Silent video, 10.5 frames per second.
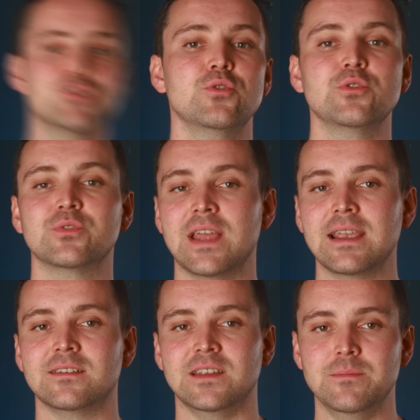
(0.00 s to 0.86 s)
sure your
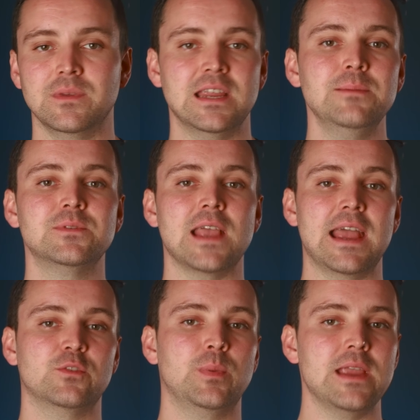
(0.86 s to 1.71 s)
tech team keeps
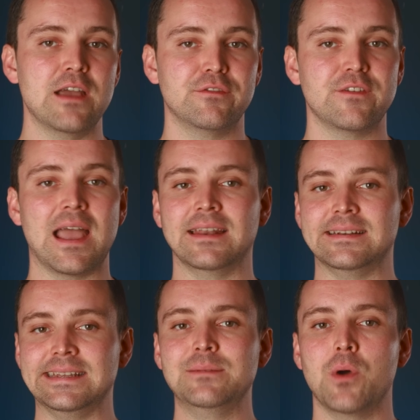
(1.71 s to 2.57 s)
SPF
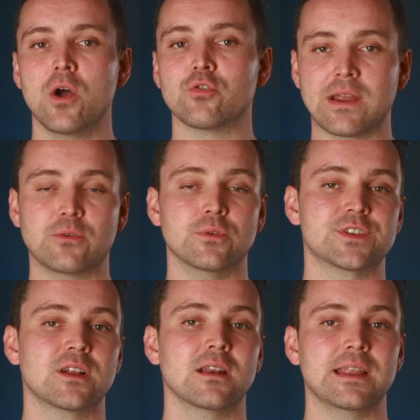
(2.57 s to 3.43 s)
and DMARC
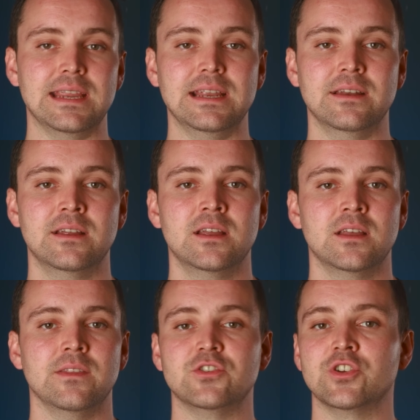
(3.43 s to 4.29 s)
records clean.
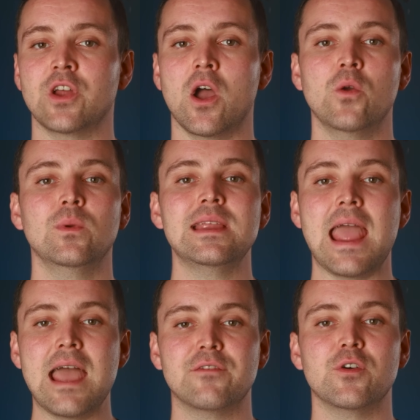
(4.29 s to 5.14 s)
There should
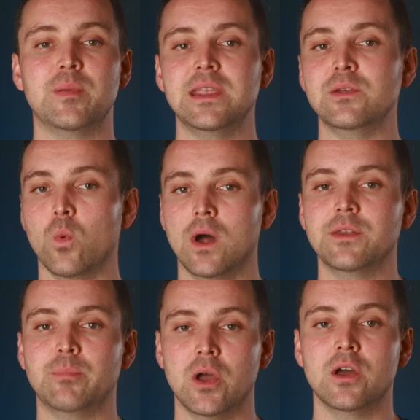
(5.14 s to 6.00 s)
only ever be
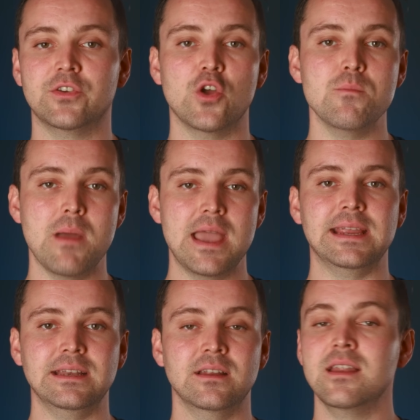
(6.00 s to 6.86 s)
one per
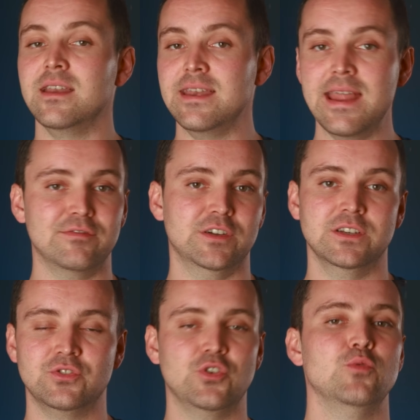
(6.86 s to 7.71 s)
domain.
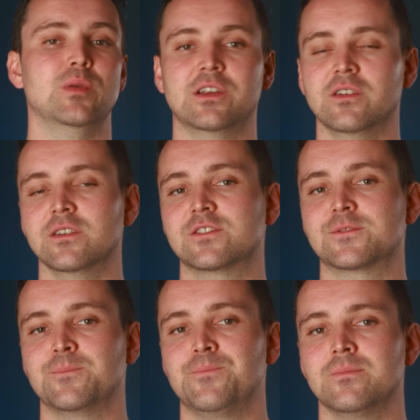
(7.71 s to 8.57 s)
Never duplicates.